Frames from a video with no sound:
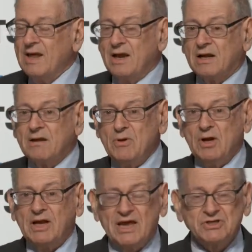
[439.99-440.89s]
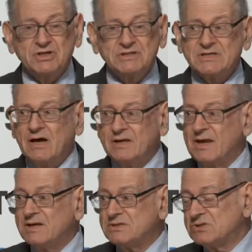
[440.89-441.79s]
in a communications
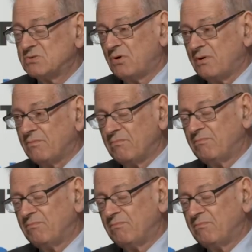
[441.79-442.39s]
context where